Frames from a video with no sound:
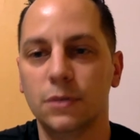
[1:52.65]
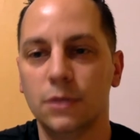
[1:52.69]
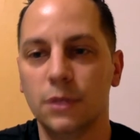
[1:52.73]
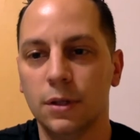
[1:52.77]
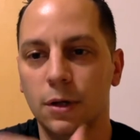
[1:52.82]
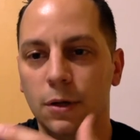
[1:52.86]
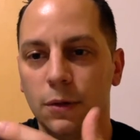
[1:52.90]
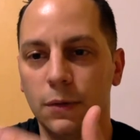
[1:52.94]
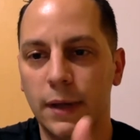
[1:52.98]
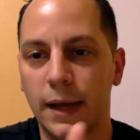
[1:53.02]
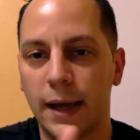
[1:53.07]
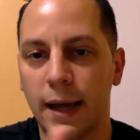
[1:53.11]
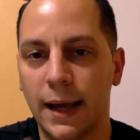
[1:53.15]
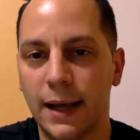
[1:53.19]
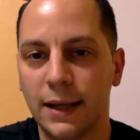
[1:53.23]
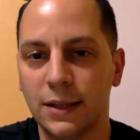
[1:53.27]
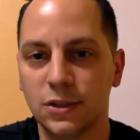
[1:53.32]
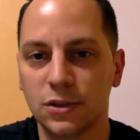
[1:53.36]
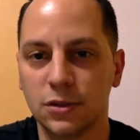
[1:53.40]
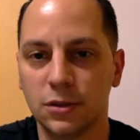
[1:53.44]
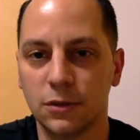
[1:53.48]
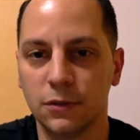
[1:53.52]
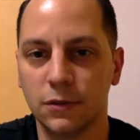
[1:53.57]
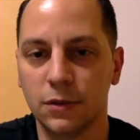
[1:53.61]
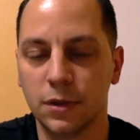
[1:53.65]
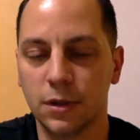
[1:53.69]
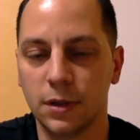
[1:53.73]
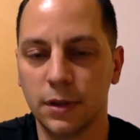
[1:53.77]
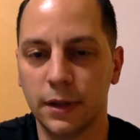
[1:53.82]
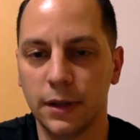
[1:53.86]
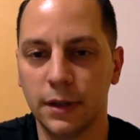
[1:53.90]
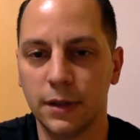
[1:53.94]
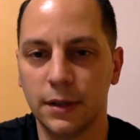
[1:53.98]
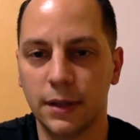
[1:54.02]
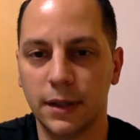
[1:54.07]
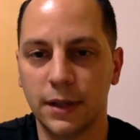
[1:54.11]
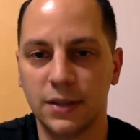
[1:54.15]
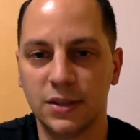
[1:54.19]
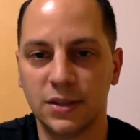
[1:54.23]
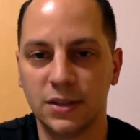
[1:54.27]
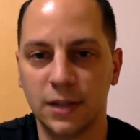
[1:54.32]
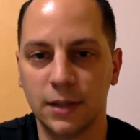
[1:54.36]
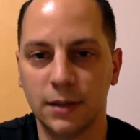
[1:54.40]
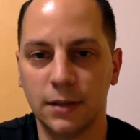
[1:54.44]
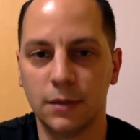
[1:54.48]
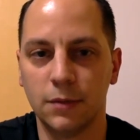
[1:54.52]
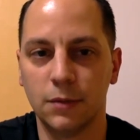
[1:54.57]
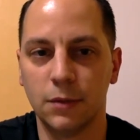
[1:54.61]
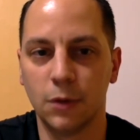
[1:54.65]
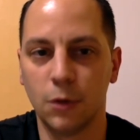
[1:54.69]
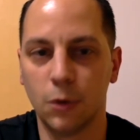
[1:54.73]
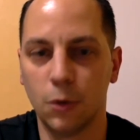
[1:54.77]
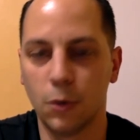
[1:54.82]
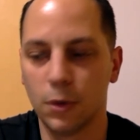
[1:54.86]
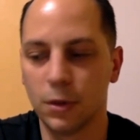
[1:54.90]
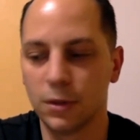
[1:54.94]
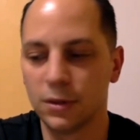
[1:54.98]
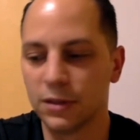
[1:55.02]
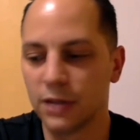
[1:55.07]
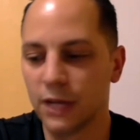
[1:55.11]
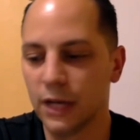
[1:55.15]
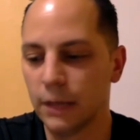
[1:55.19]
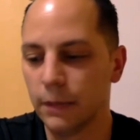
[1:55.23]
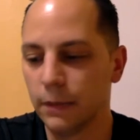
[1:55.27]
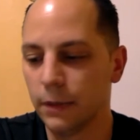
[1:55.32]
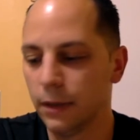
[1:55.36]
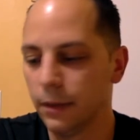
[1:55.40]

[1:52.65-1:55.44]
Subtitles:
you know, the hassle of the extended record time.